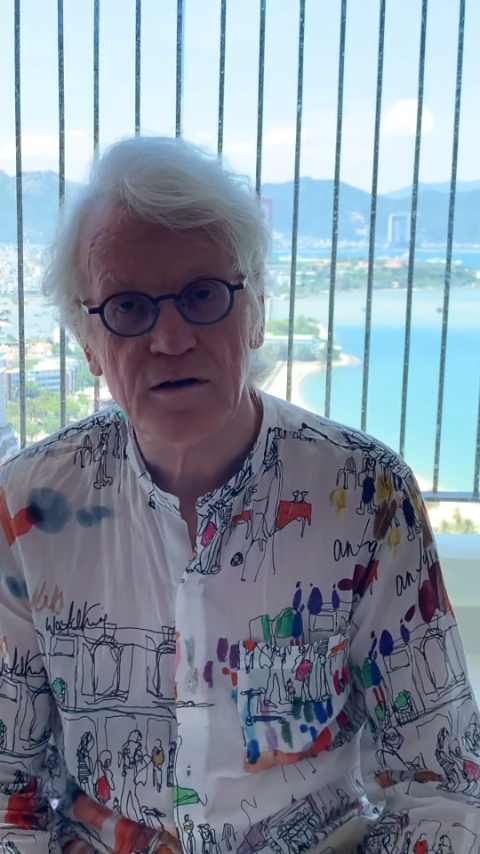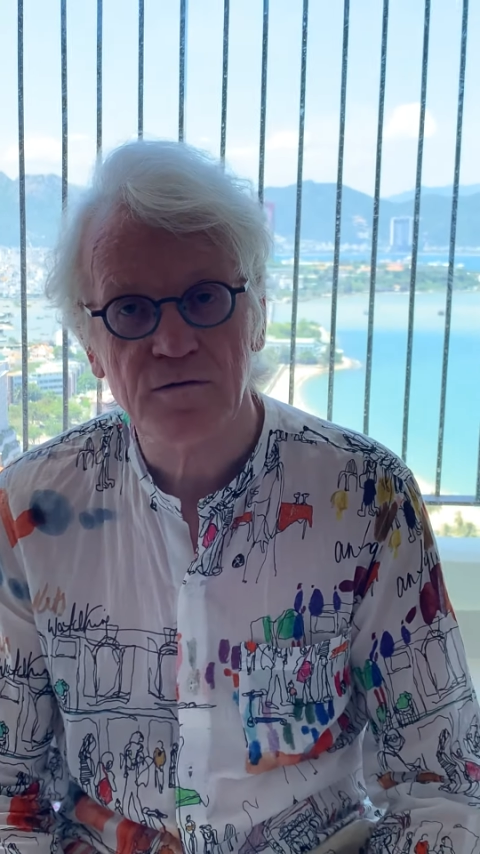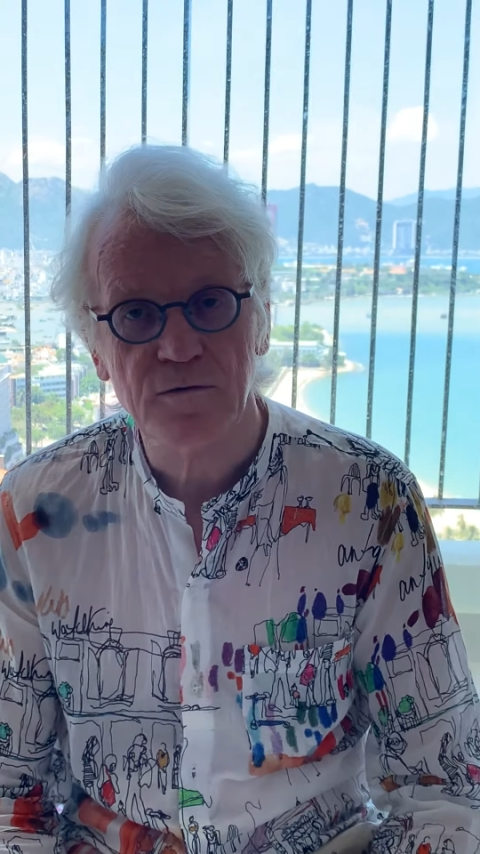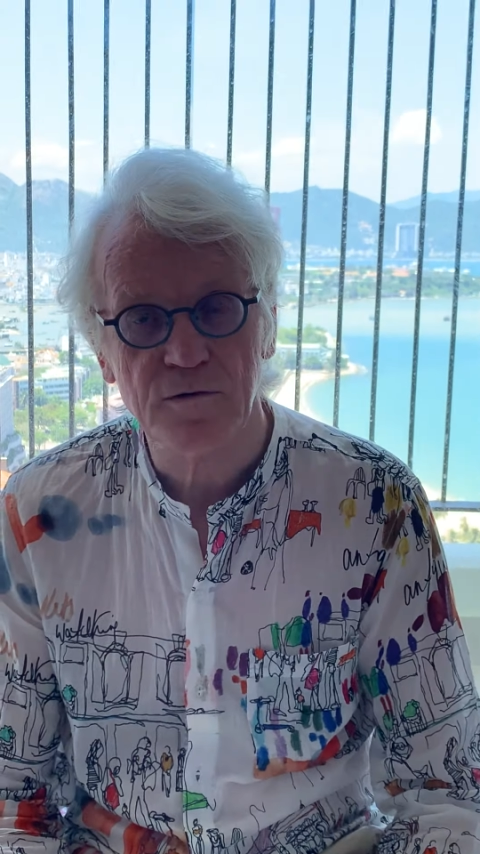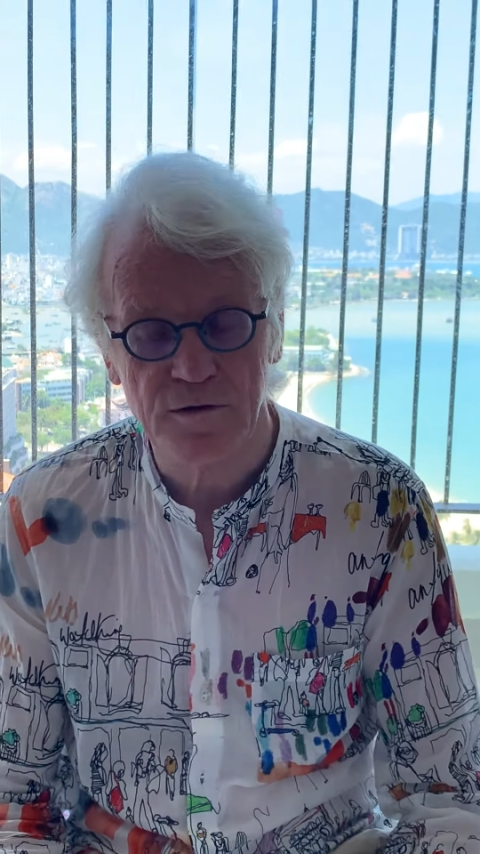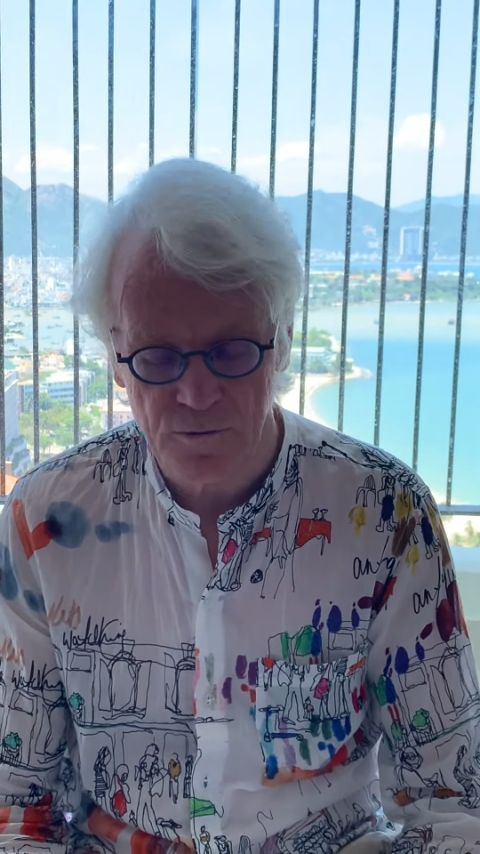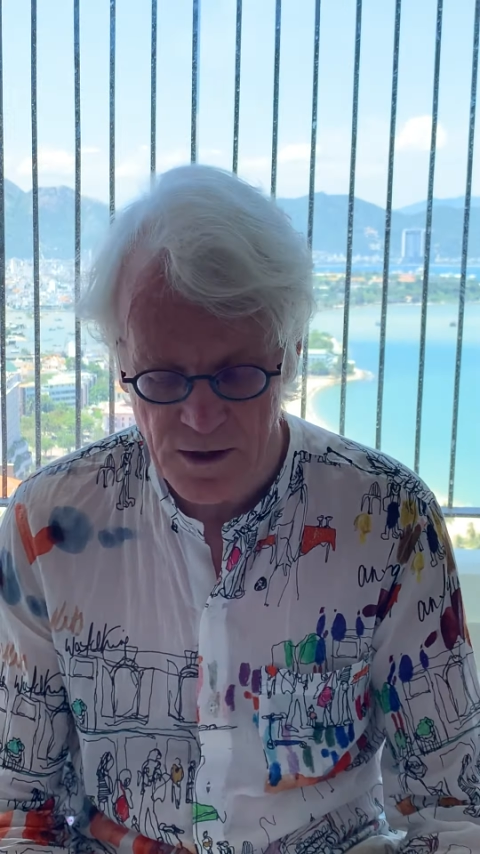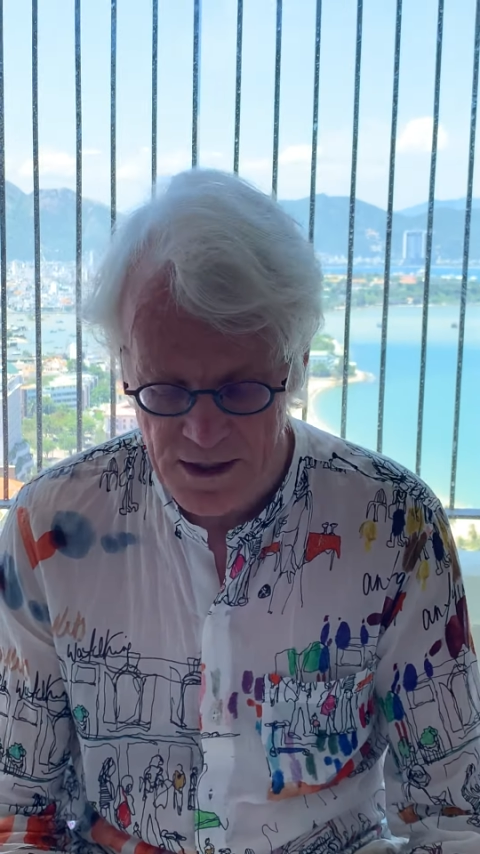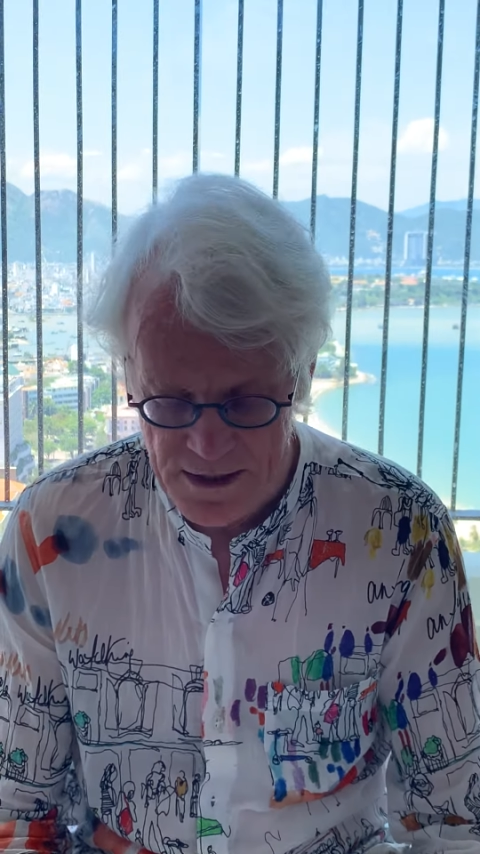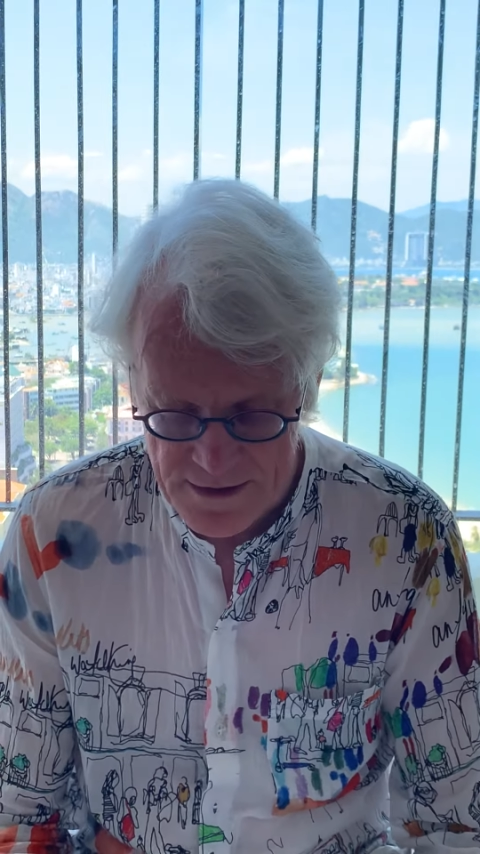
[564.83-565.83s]
for the
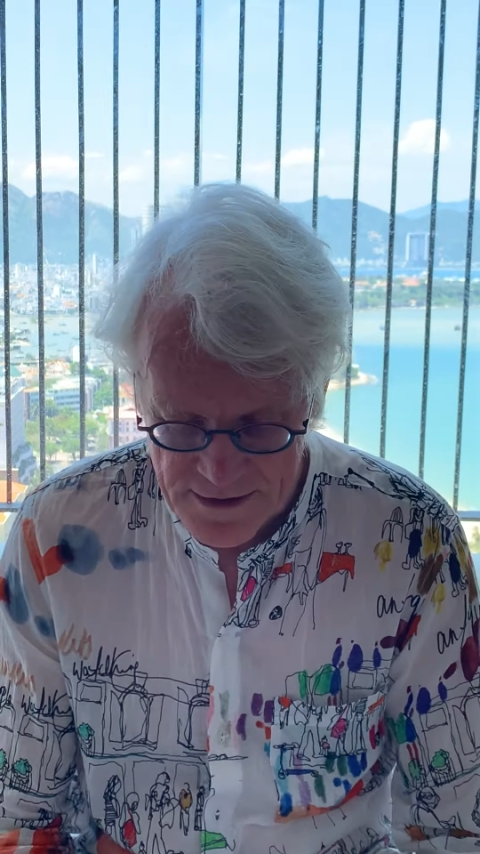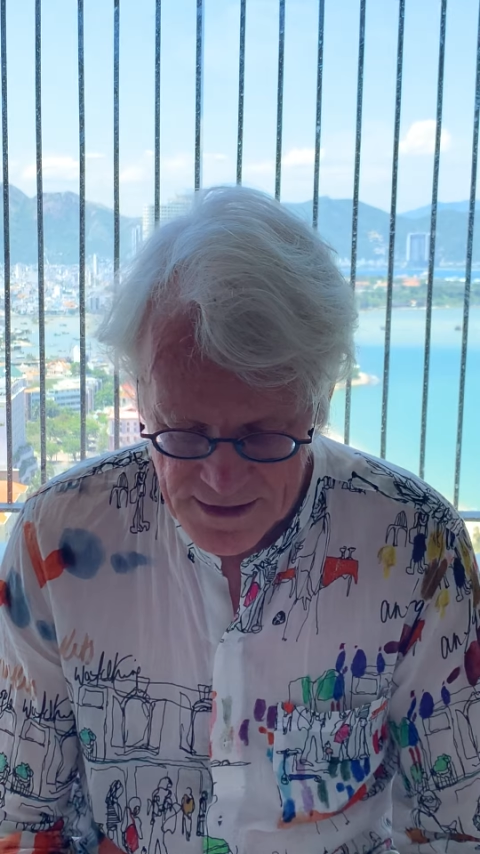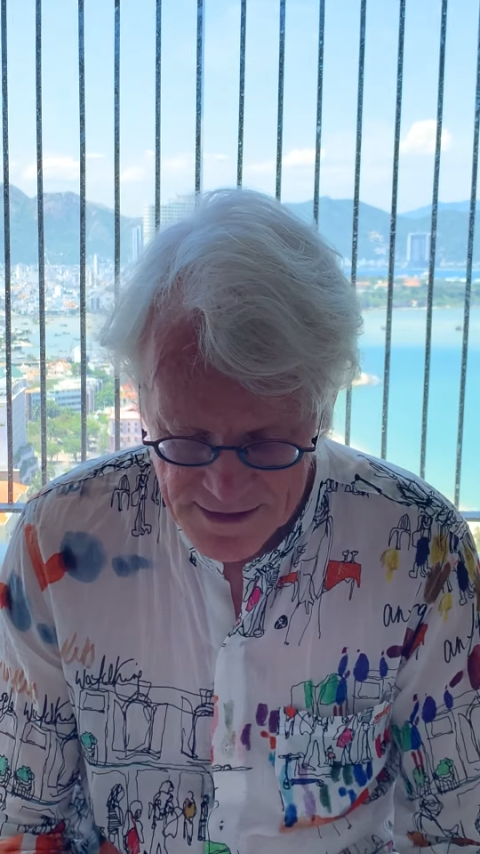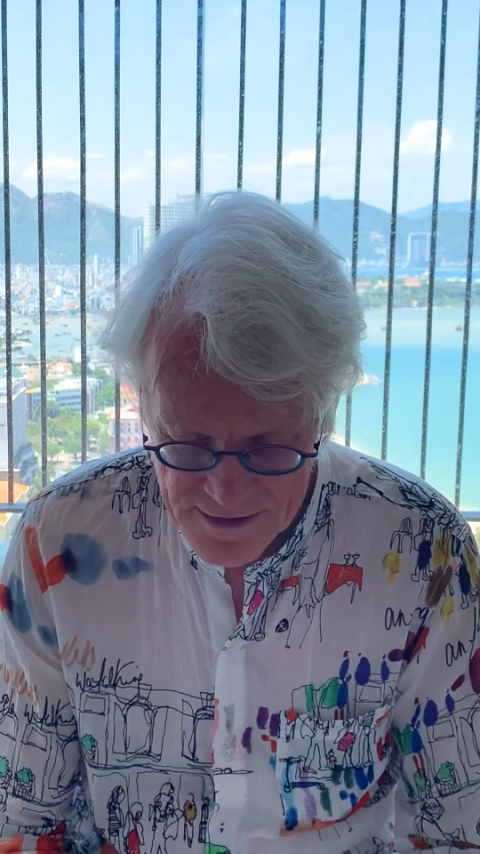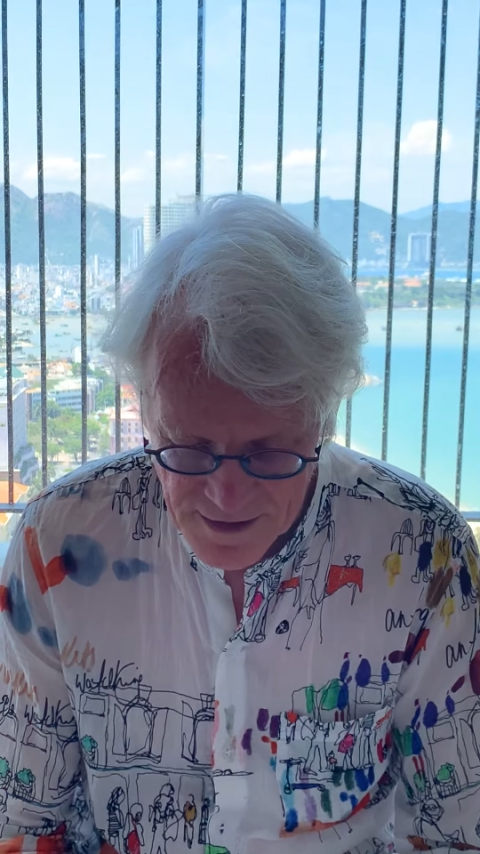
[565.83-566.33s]
way things